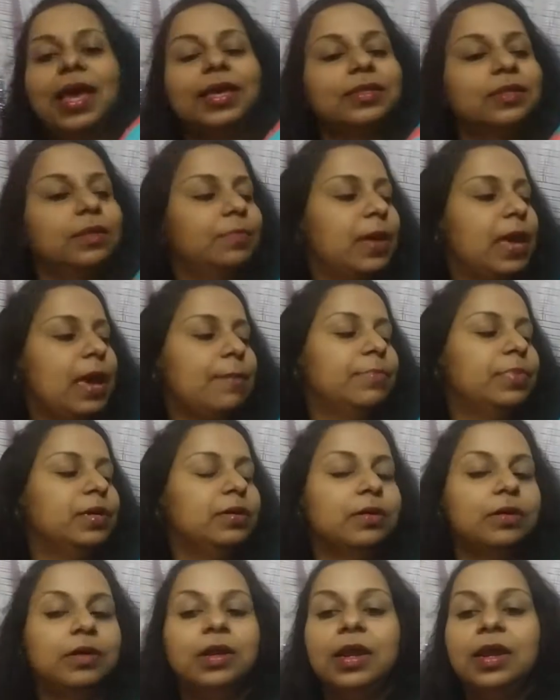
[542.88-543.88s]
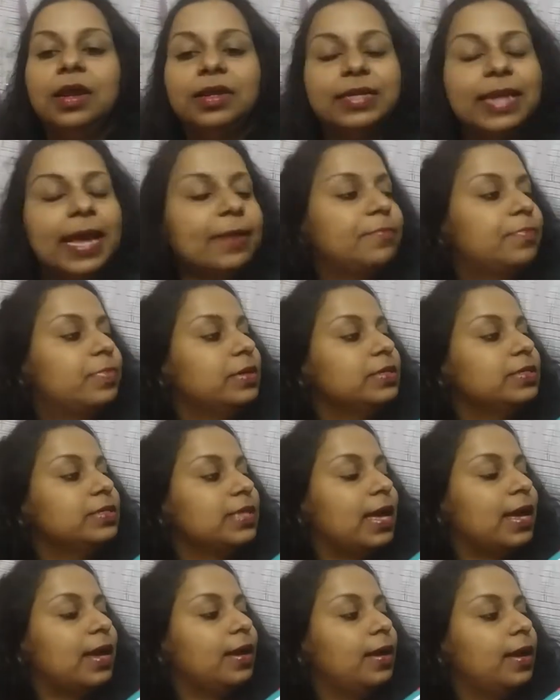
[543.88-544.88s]
like the pamper
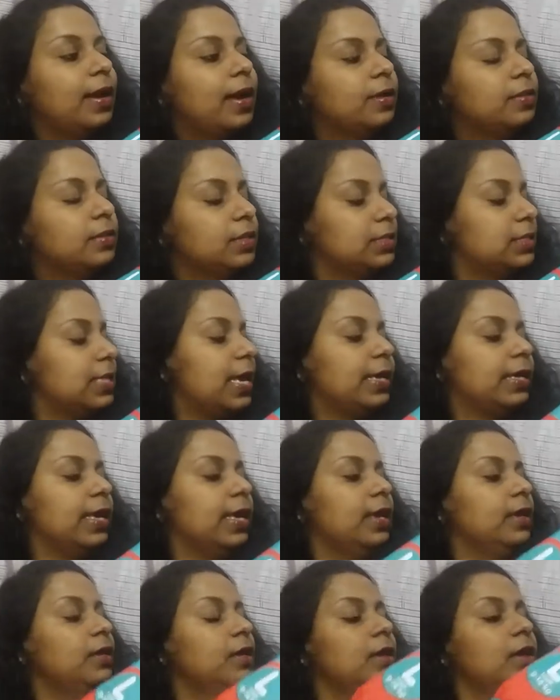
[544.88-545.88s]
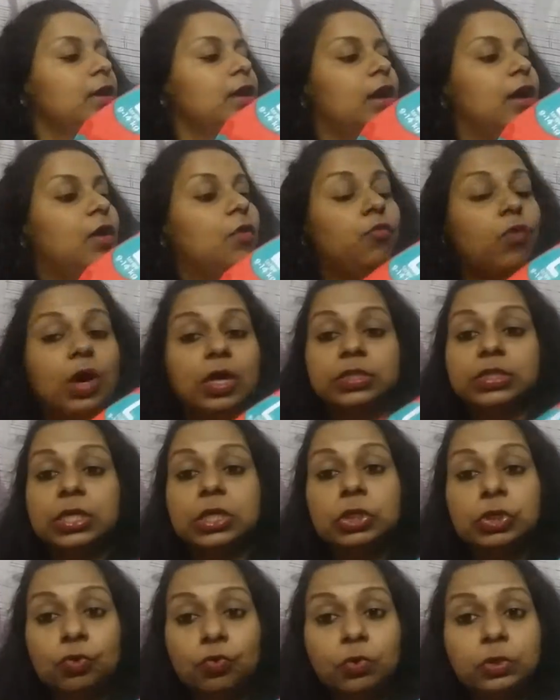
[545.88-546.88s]
diapers. And this again was
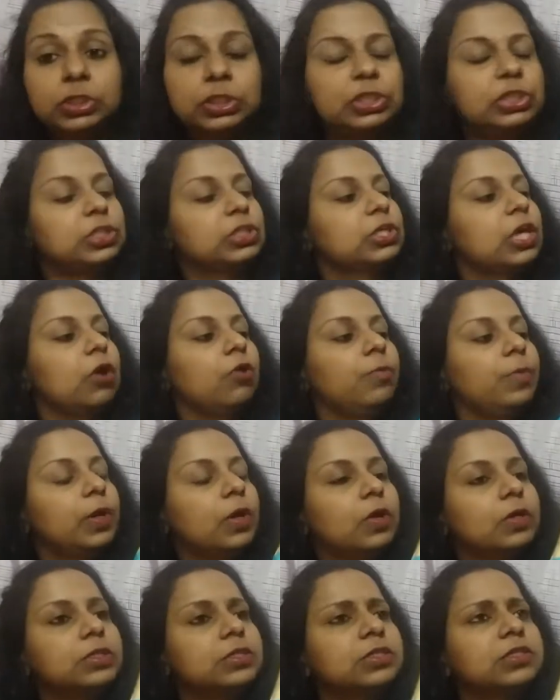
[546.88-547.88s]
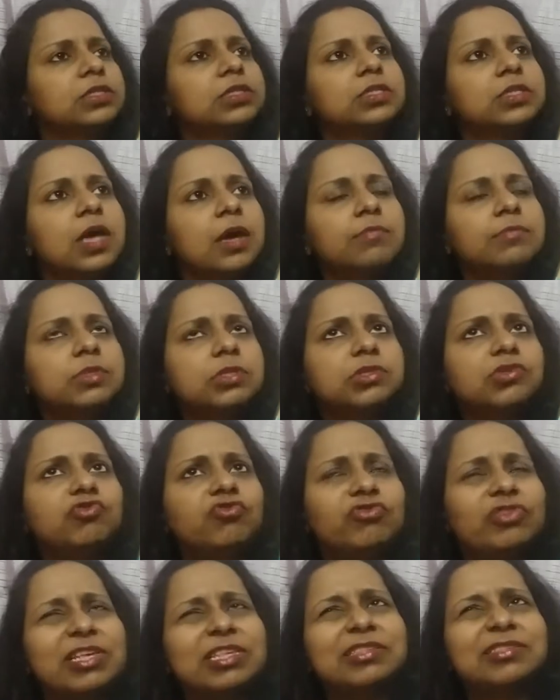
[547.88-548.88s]
a huge discount, because this comes in
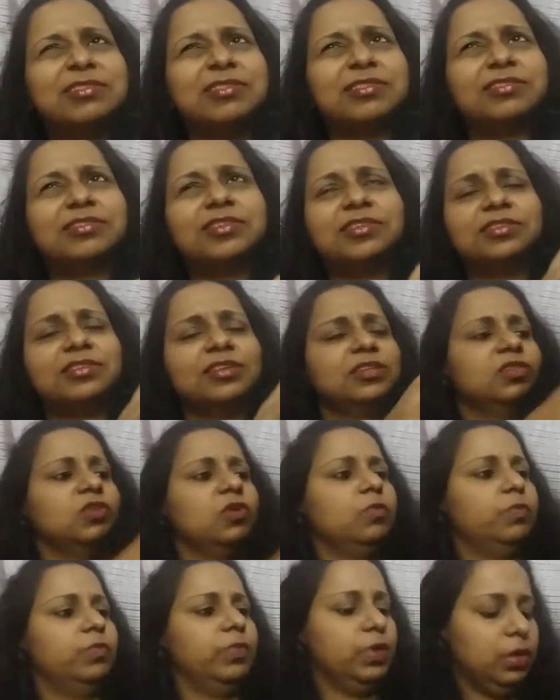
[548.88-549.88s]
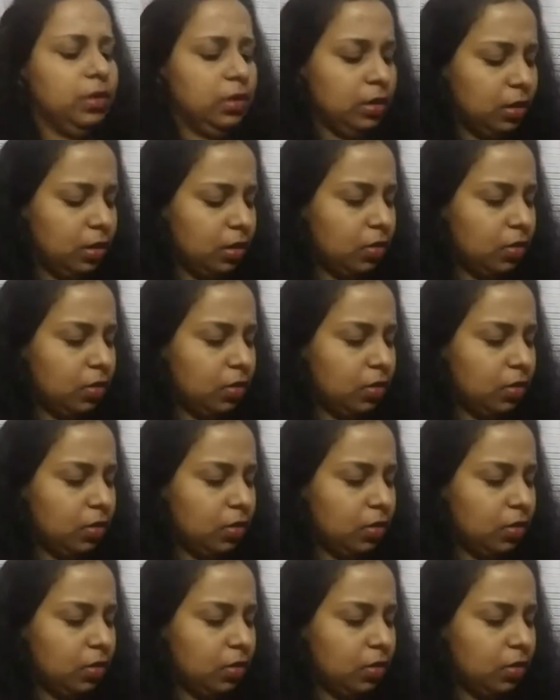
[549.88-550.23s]
666 of